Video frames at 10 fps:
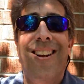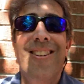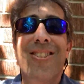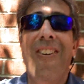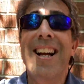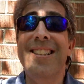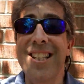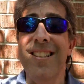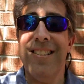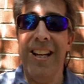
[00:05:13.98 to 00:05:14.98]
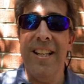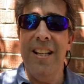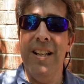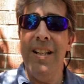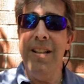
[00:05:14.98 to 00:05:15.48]
So I did say,
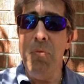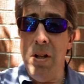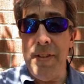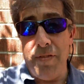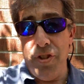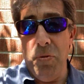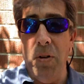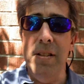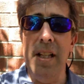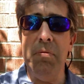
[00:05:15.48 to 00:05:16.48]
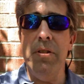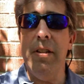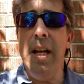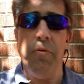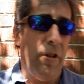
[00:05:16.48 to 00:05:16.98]
well, if that's what you want, that's what you'll
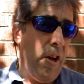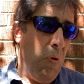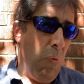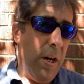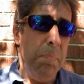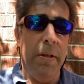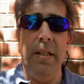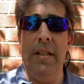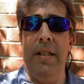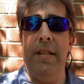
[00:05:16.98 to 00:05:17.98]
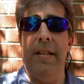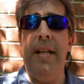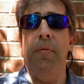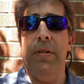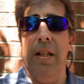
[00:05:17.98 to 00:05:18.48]
get. I don't want it, but he didn't say to
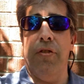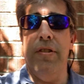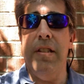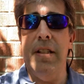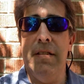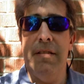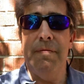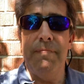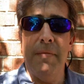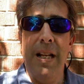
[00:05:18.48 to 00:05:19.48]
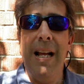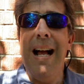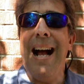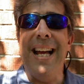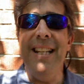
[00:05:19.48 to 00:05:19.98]
you what the electricity is.
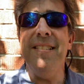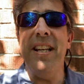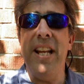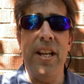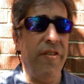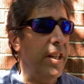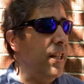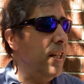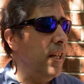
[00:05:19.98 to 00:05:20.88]
I didn't say to Andrea,